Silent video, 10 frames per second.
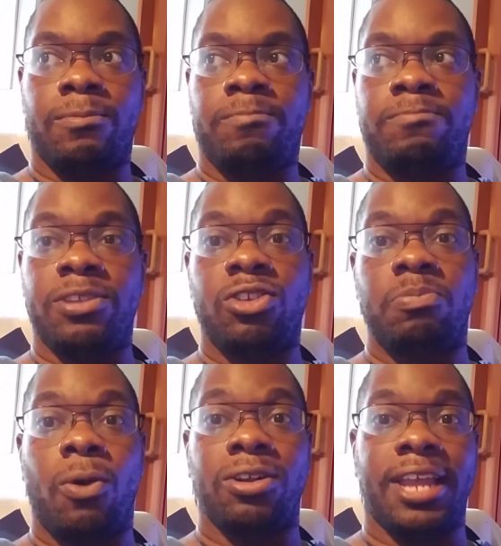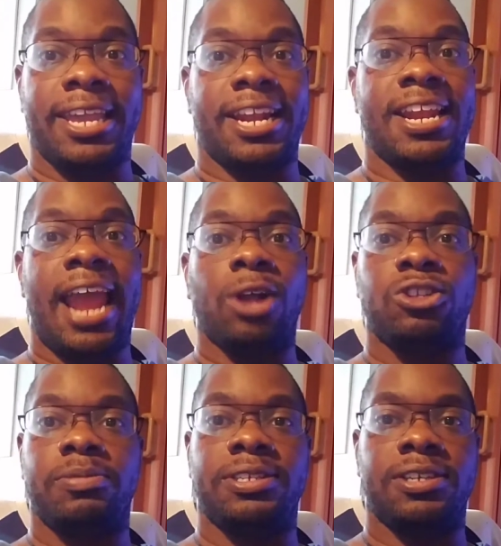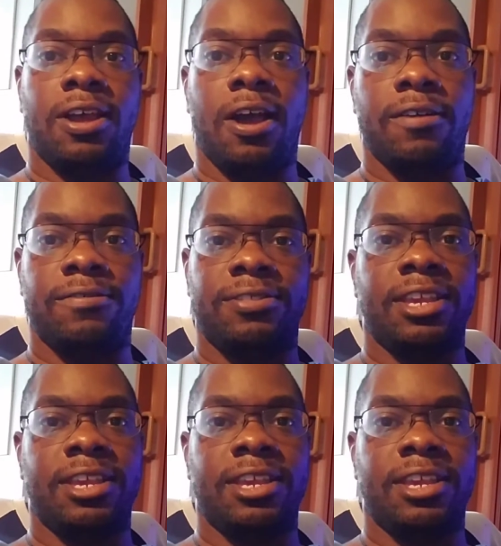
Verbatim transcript: this is more like an announcement of